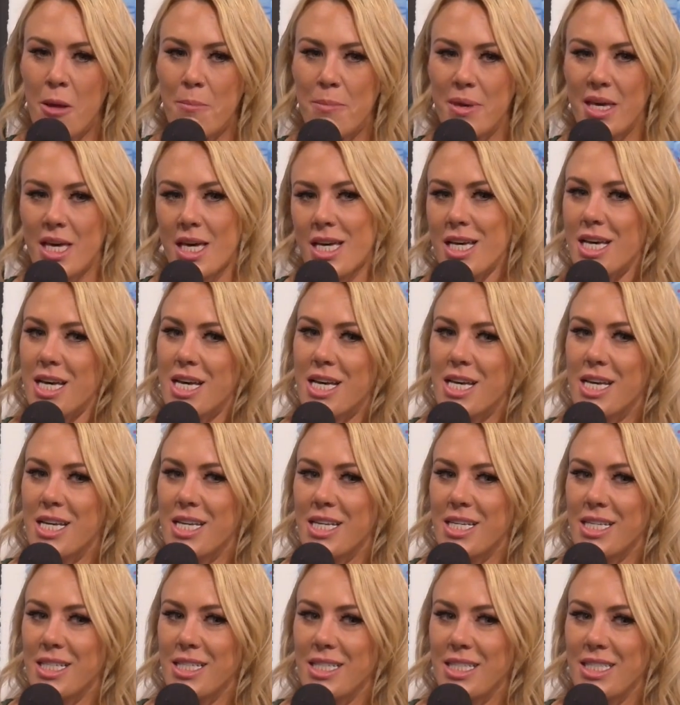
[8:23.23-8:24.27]

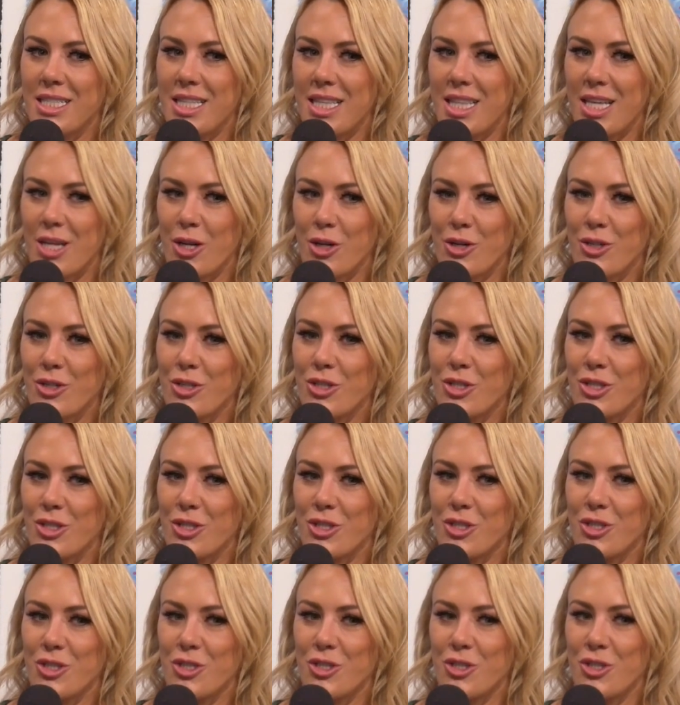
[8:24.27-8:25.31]
because there's
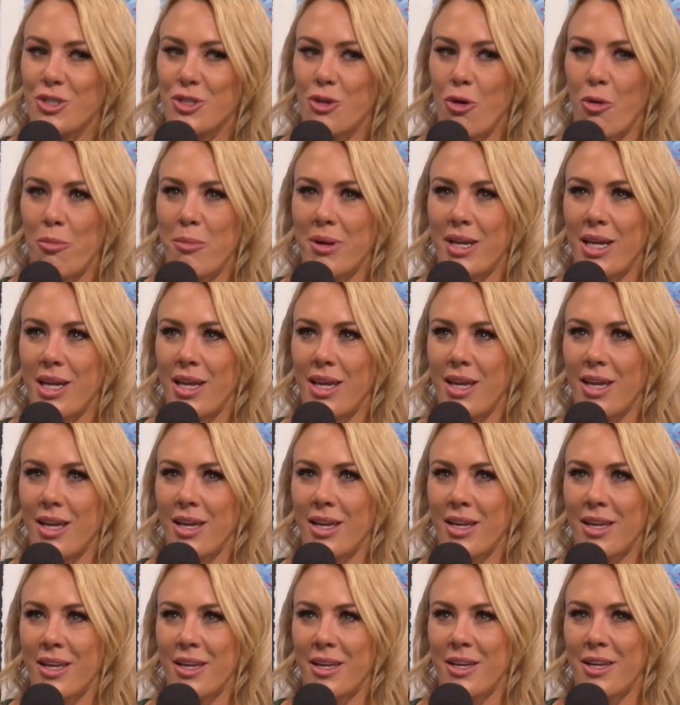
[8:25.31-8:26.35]
so many